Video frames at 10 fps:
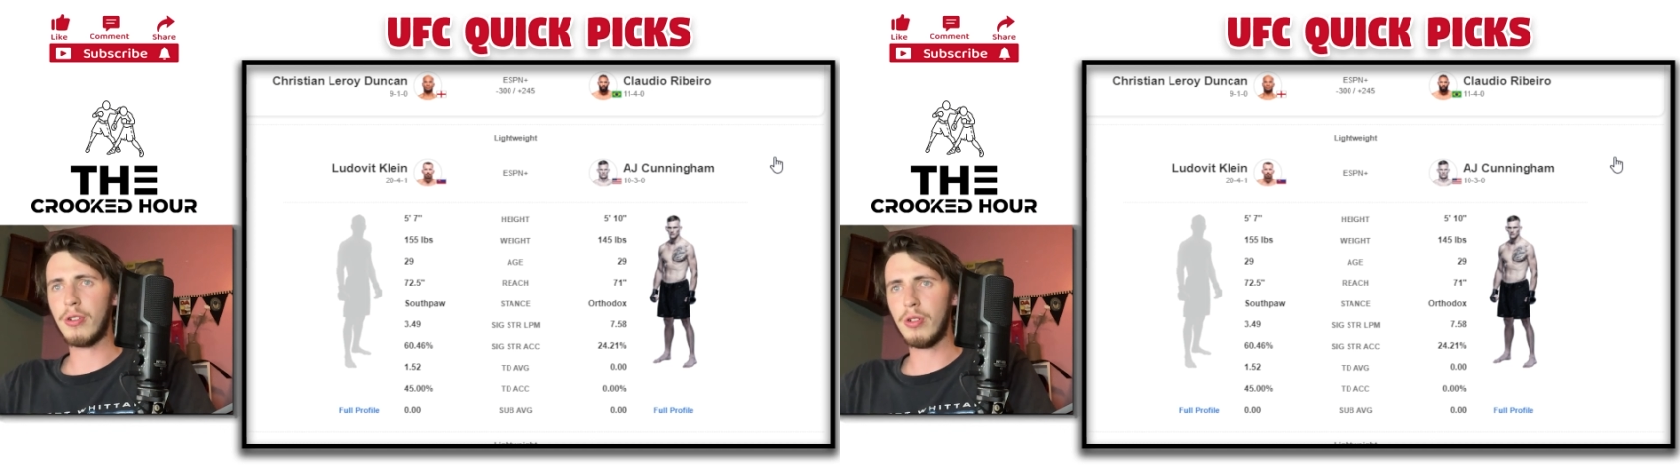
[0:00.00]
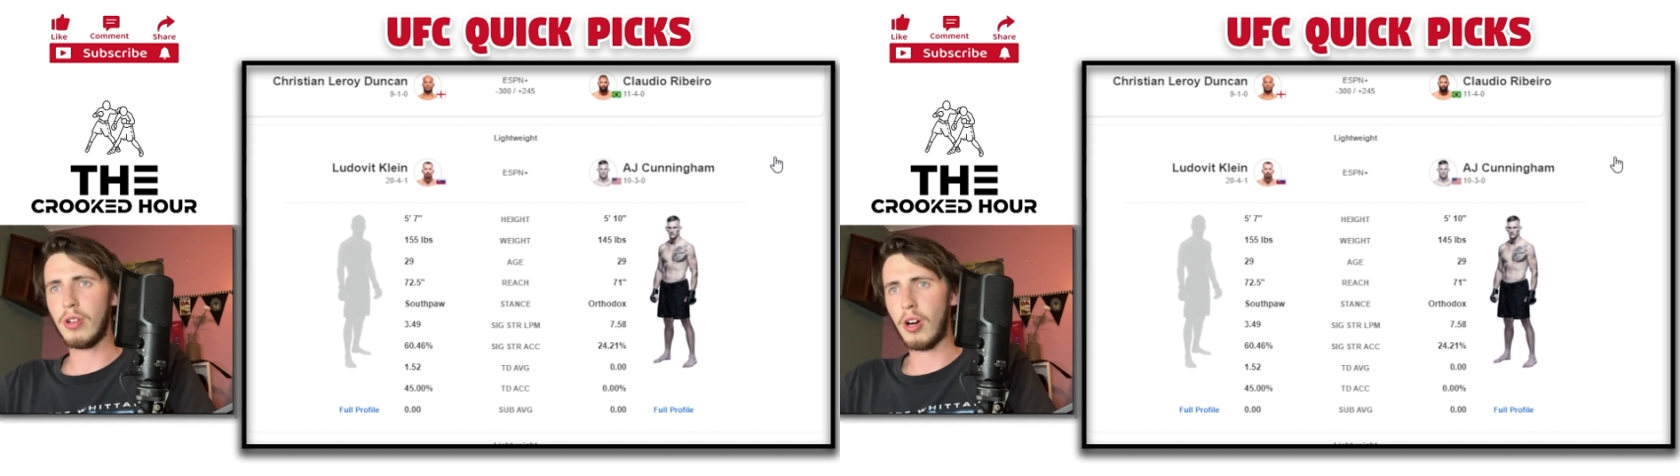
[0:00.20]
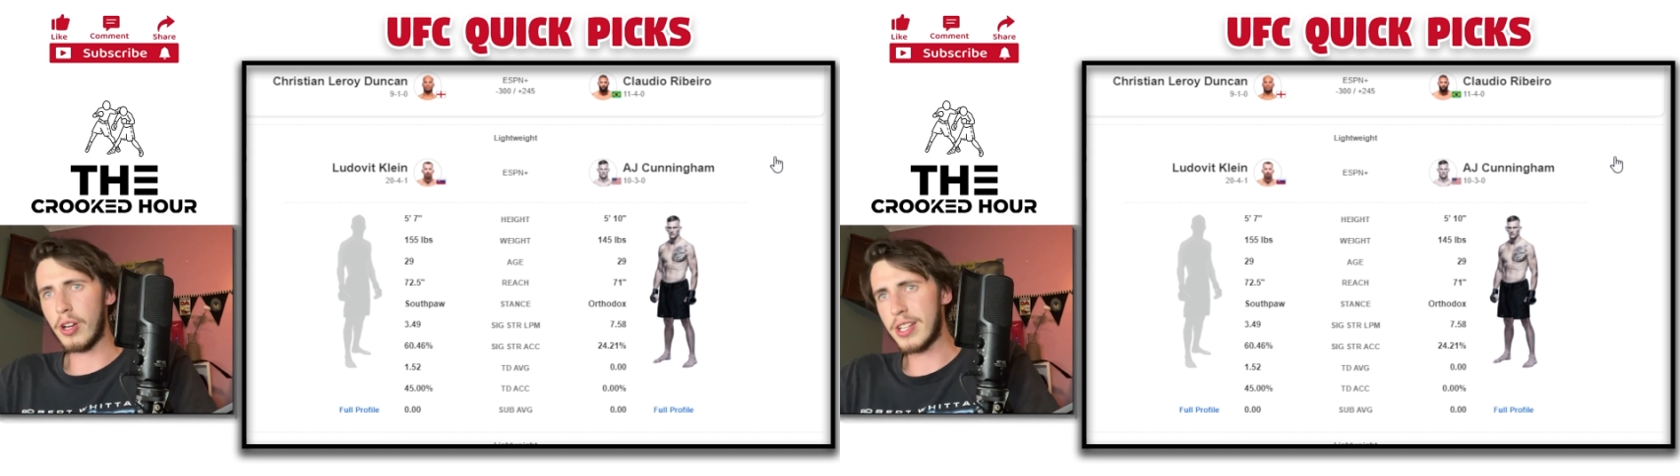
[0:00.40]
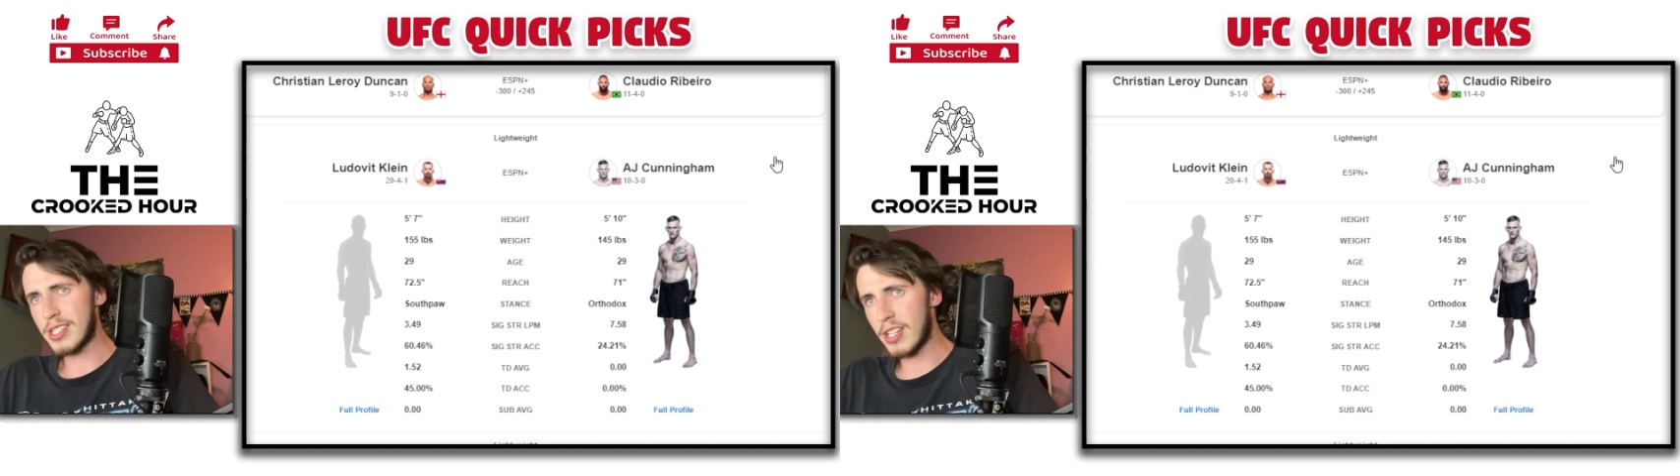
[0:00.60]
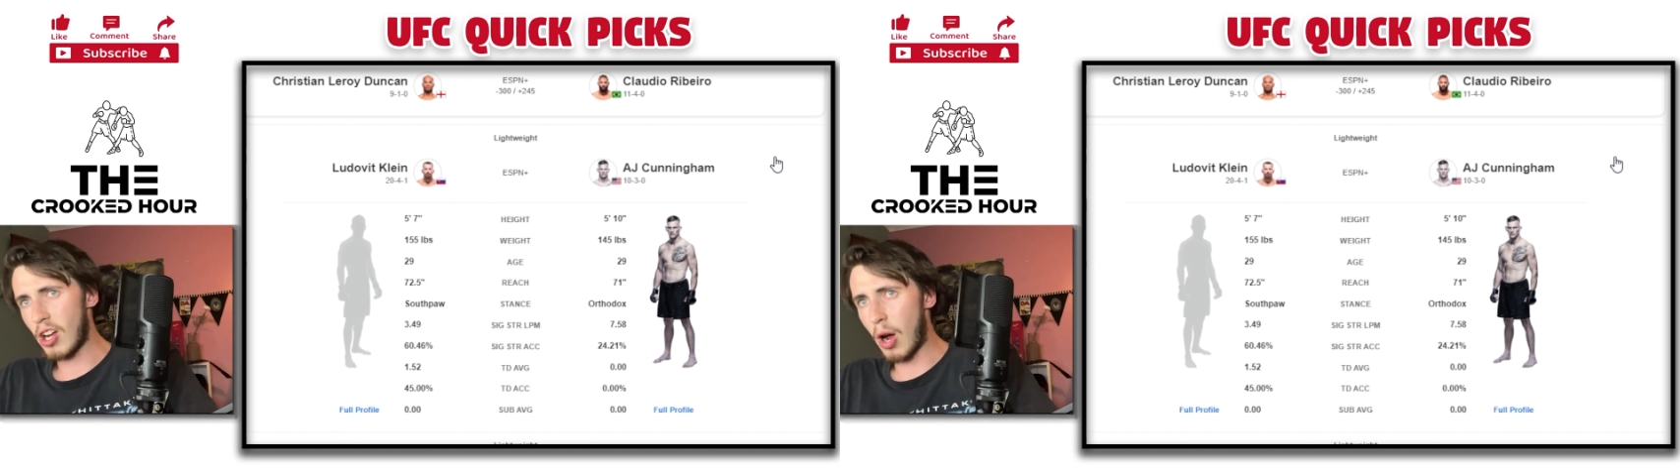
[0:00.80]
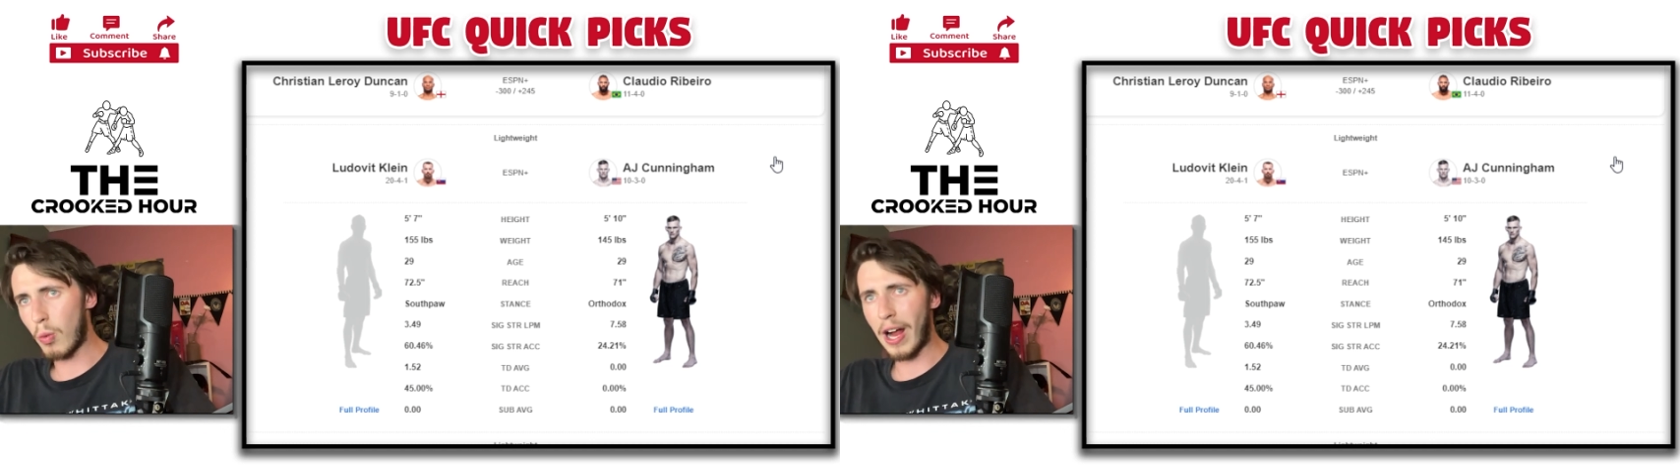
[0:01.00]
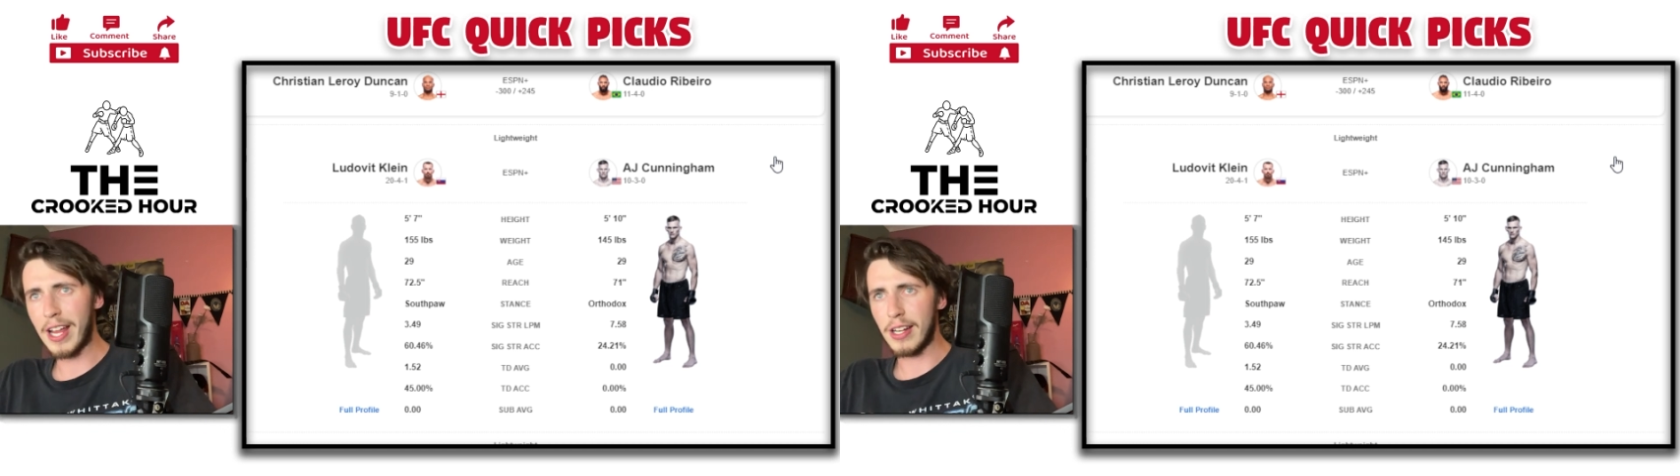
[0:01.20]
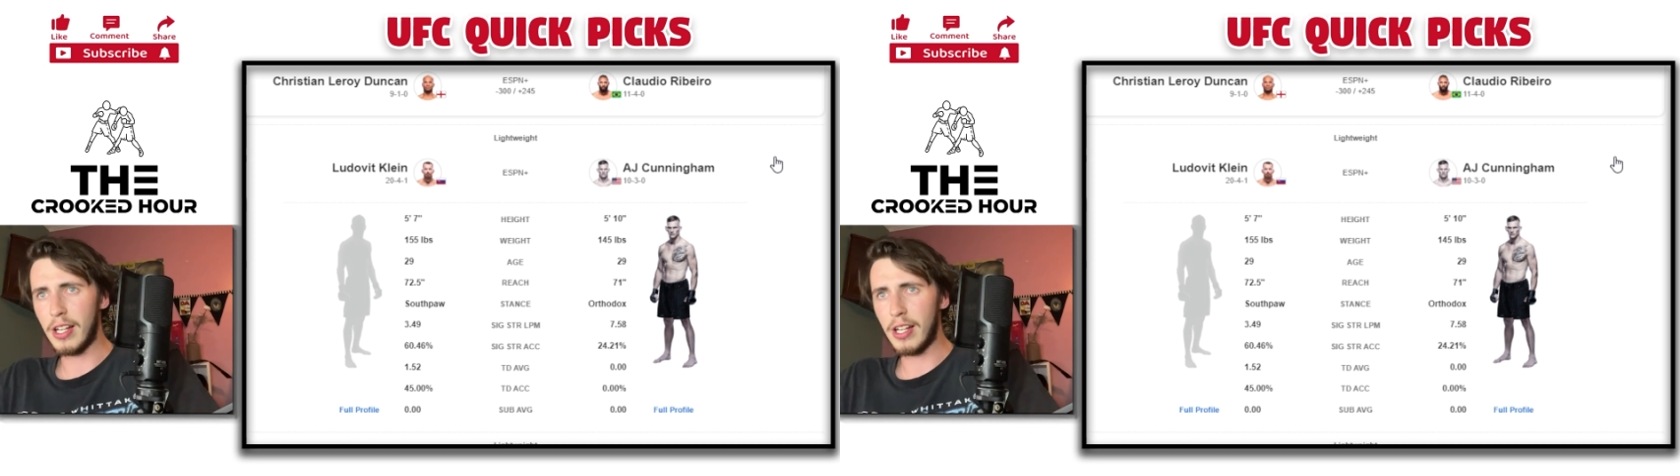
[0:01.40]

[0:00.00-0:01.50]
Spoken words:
who honestly I rate.